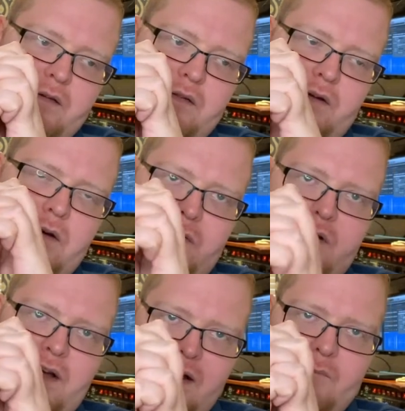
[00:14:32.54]
they're called
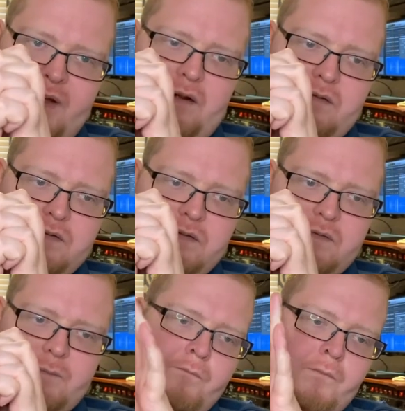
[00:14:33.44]
compounds.
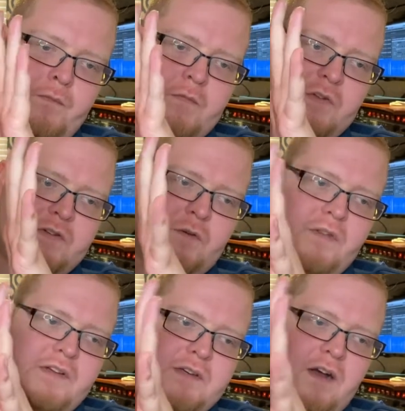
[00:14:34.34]
So
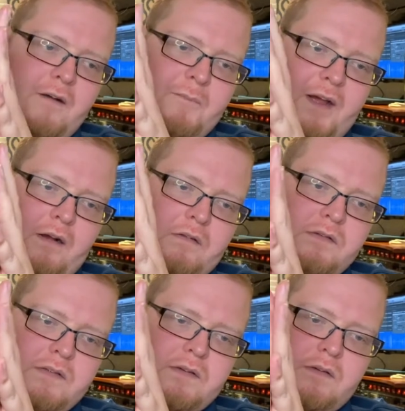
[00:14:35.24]
these
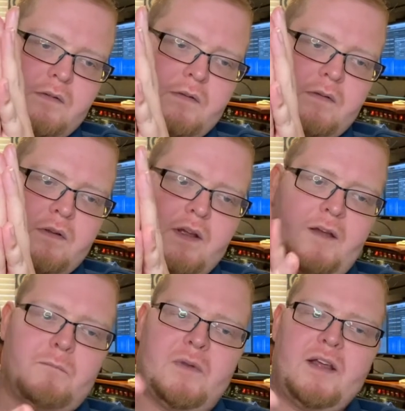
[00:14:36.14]
compounds
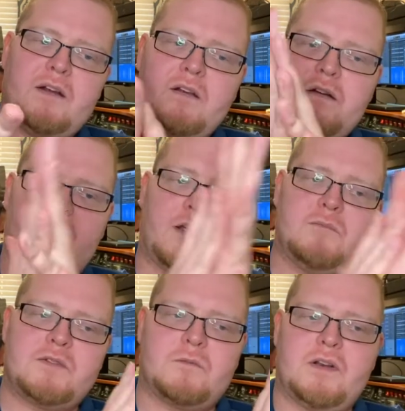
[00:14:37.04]
have molecular
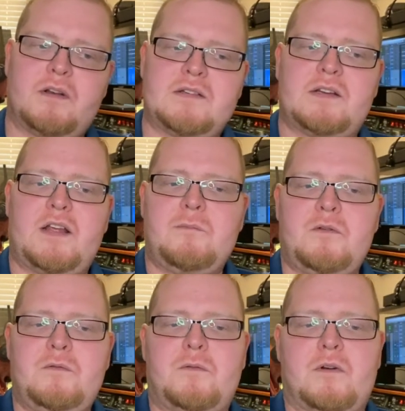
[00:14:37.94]
names written as a
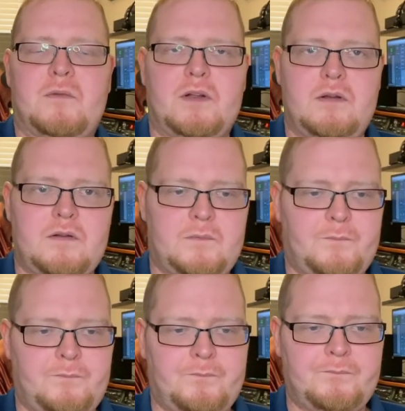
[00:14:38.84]
chemical formula
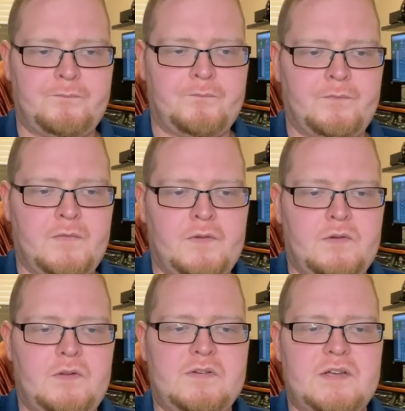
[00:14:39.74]

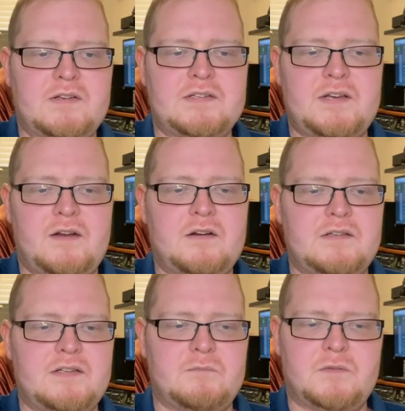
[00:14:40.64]
using standard
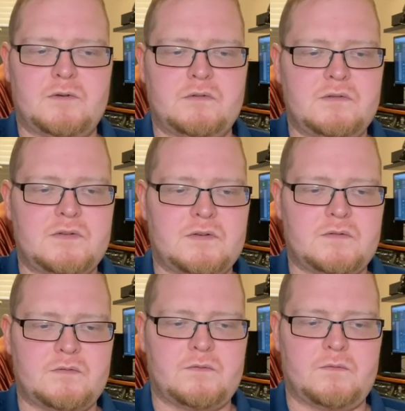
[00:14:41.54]
symbols,
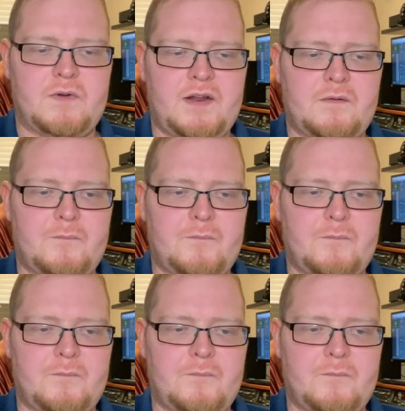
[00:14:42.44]
right?